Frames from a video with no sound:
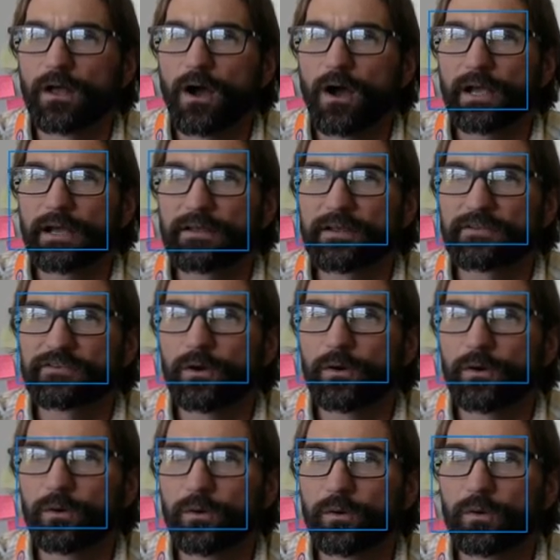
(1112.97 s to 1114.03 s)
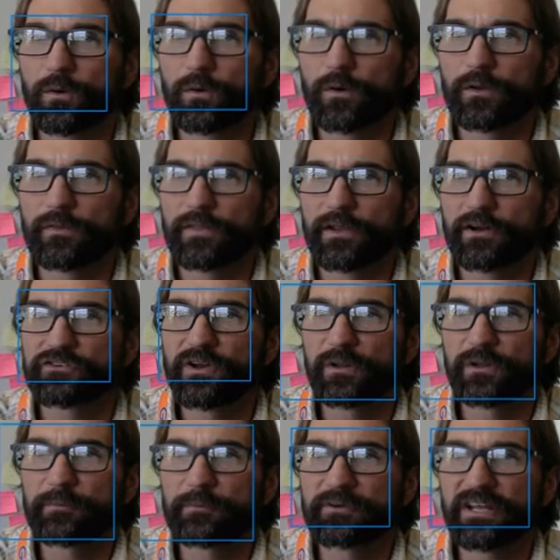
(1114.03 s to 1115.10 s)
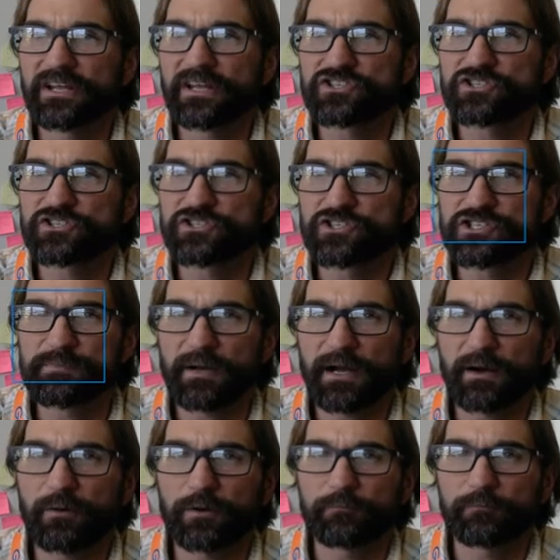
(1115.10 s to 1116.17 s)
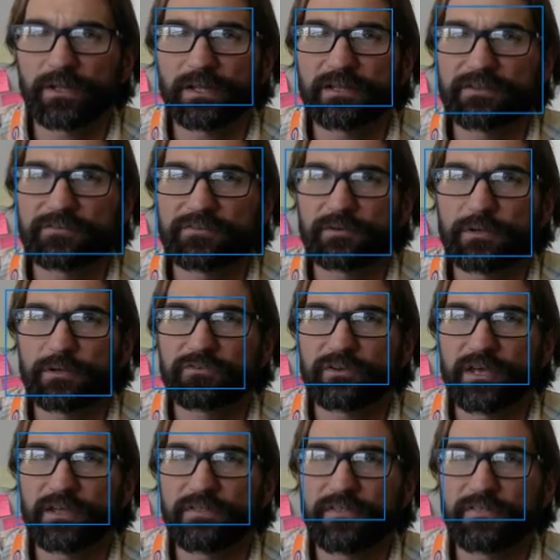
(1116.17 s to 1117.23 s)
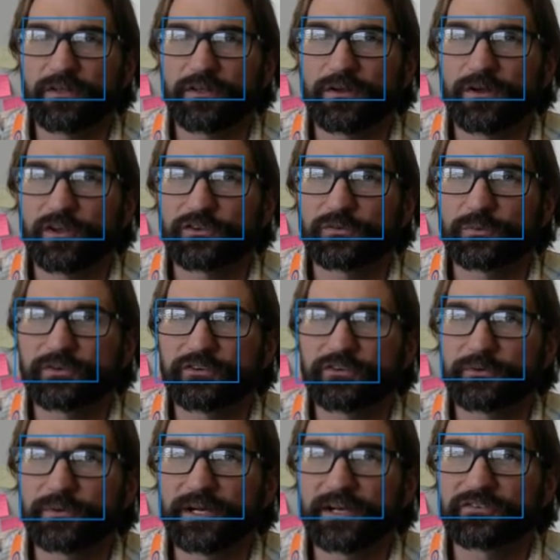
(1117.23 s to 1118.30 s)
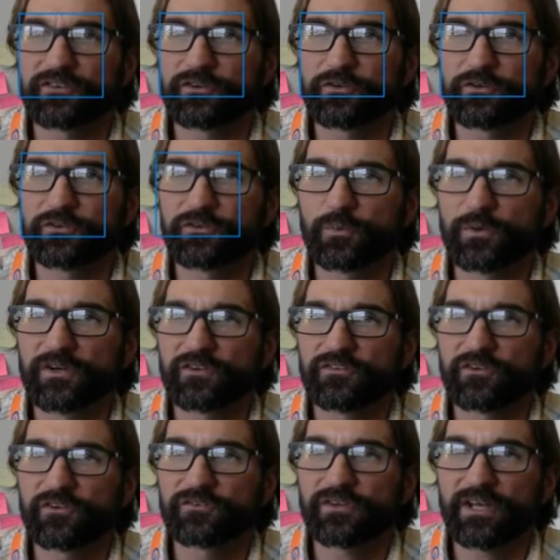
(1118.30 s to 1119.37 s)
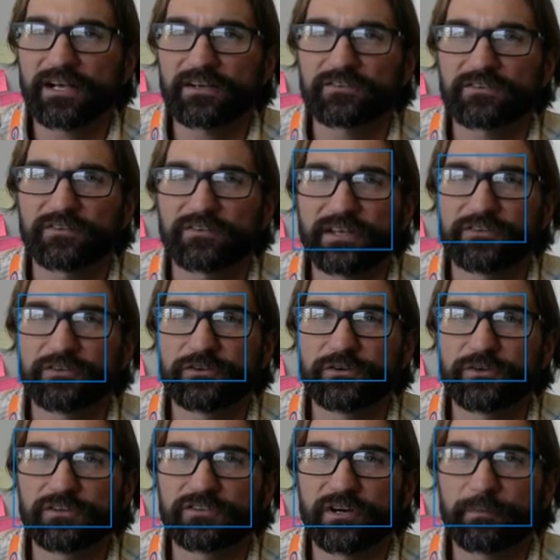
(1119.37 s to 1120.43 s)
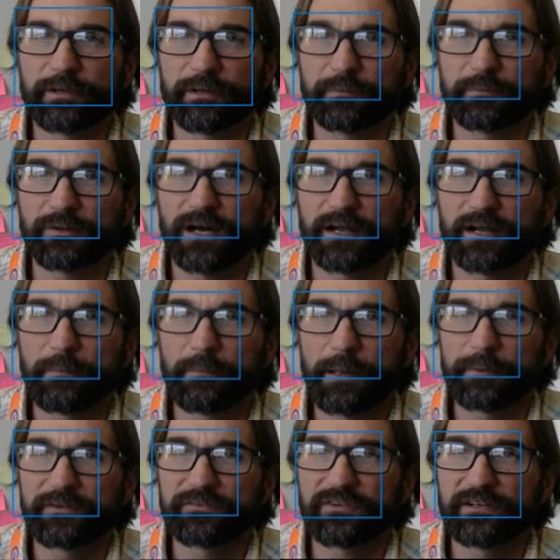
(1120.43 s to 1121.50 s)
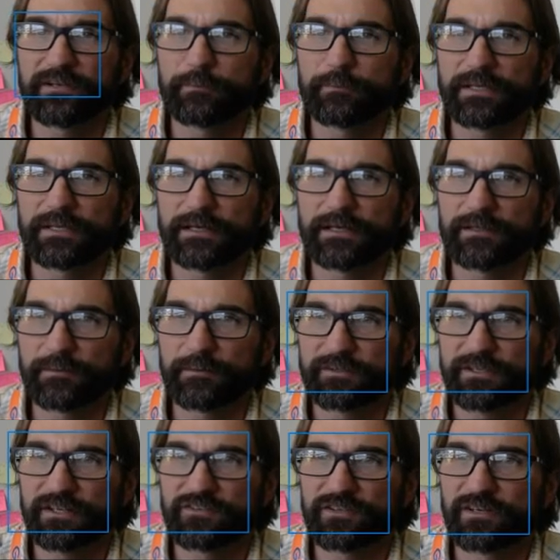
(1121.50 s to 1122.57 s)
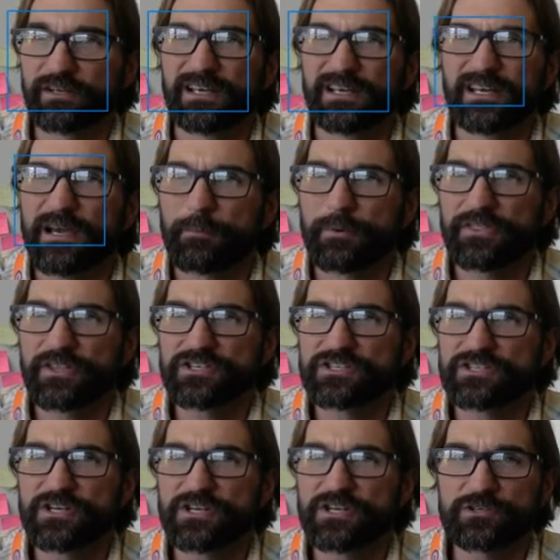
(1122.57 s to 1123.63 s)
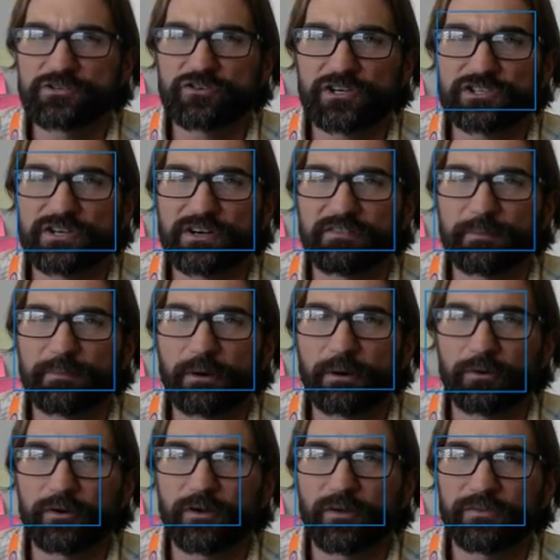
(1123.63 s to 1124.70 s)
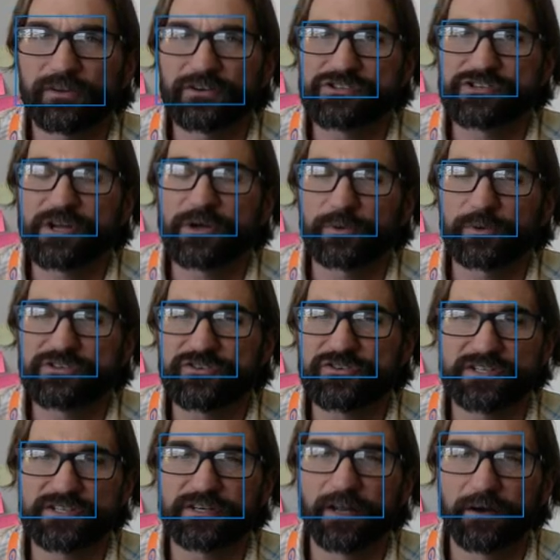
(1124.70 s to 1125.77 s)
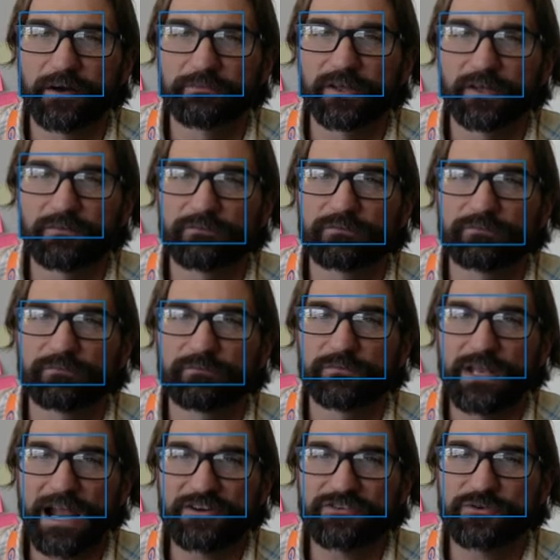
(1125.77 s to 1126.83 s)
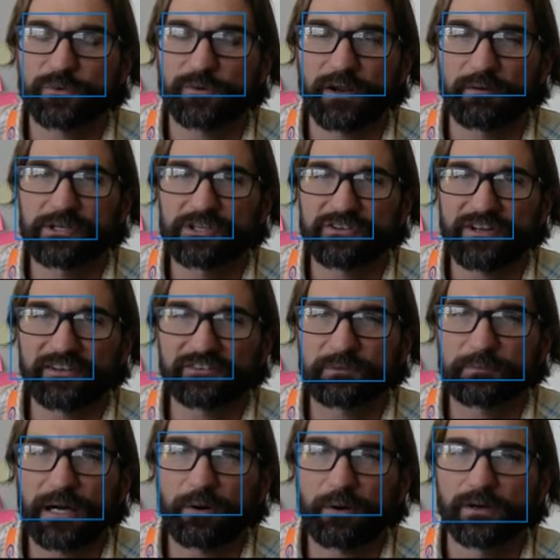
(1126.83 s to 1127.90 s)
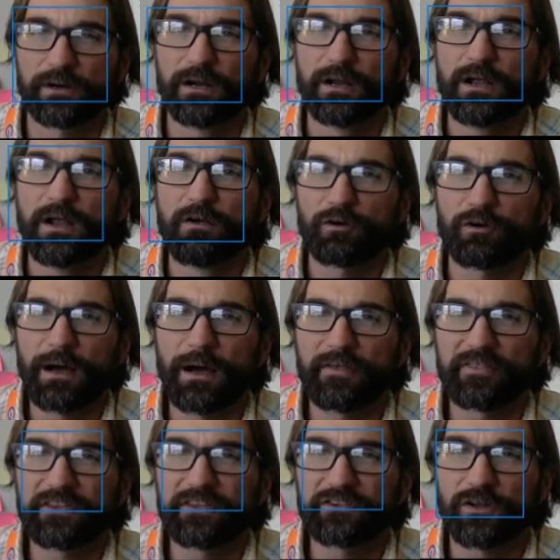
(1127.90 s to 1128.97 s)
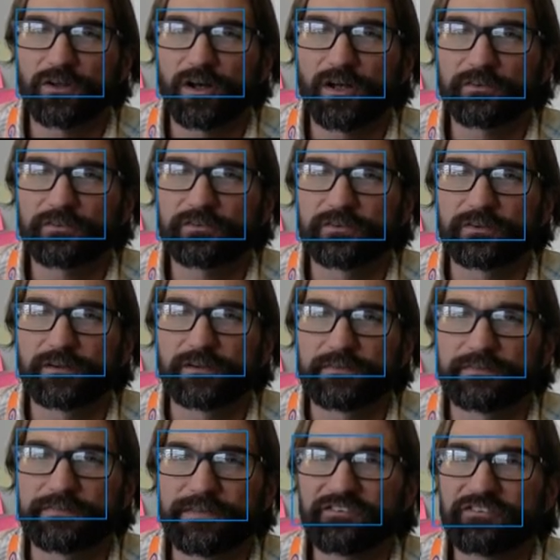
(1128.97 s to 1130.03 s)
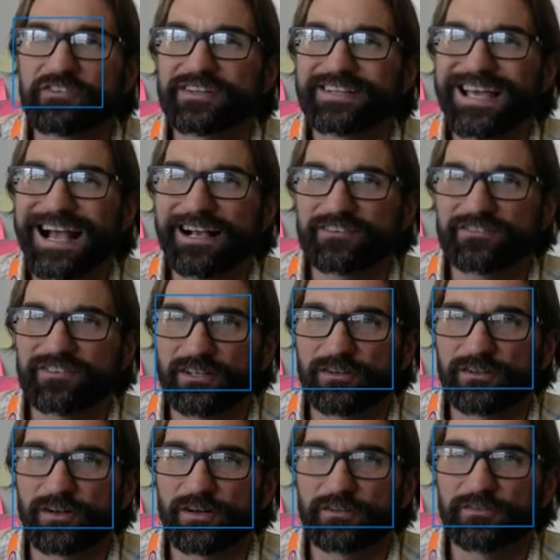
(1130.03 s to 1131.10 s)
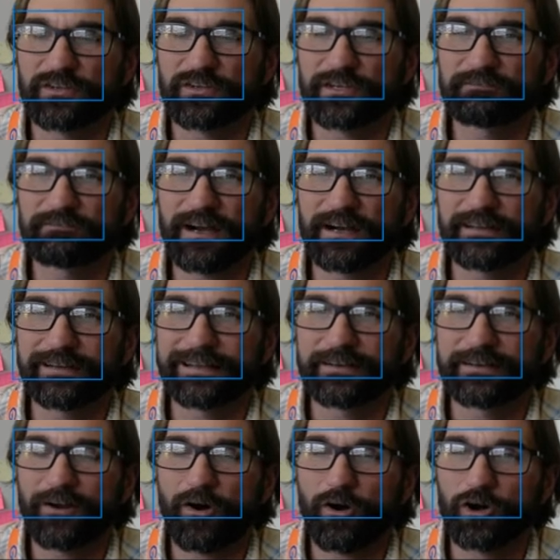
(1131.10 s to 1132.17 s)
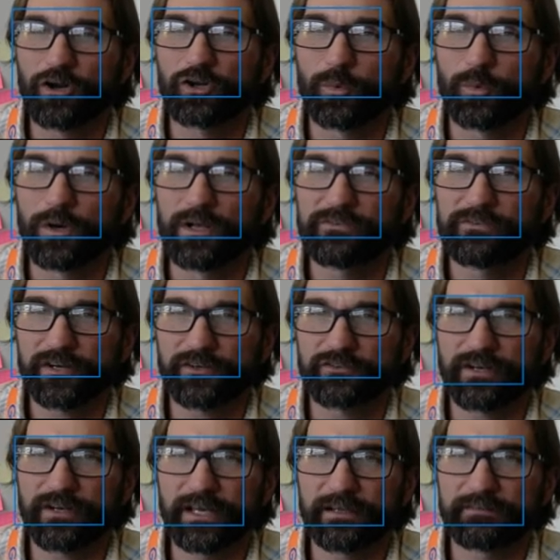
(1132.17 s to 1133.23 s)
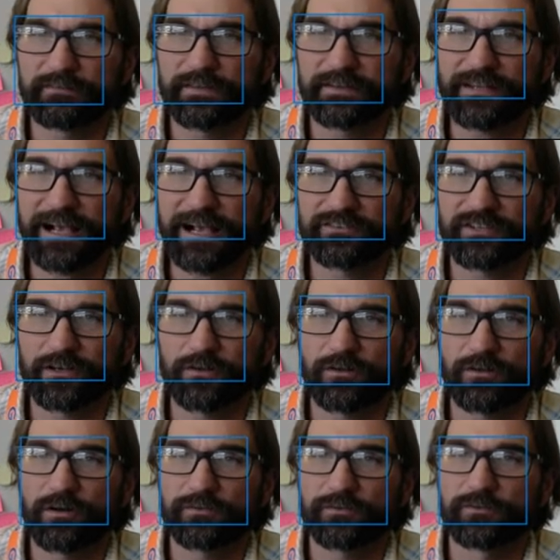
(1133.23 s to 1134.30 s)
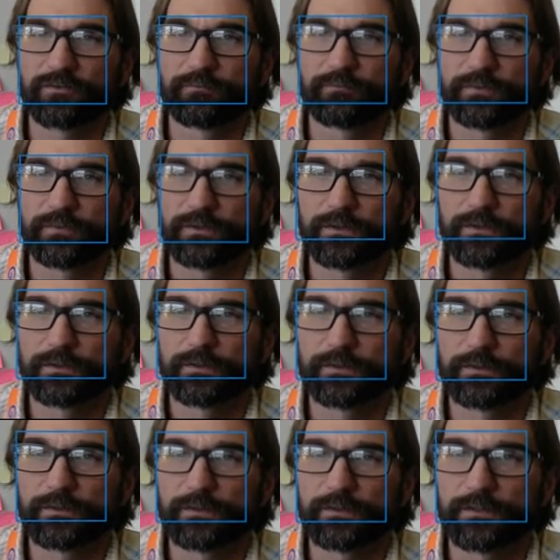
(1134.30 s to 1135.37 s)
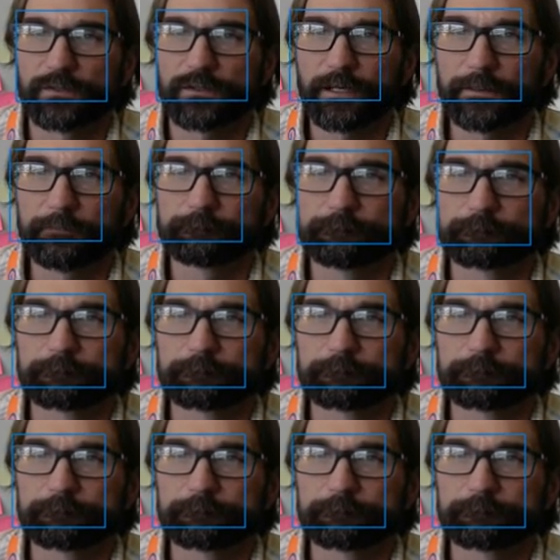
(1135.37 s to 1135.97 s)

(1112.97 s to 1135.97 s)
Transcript: Okay, so there is no limitation to this power, unless it be said that the clause which directs the use to which those taxes and duties shall be applied may be said to be a limitation. But this is no restriction of the power at all. There's no restriction of the national government's taxing power. For by this clause, that's the taxing clause. You can find it in Article 1, Section 8, the taxing clause. Okay?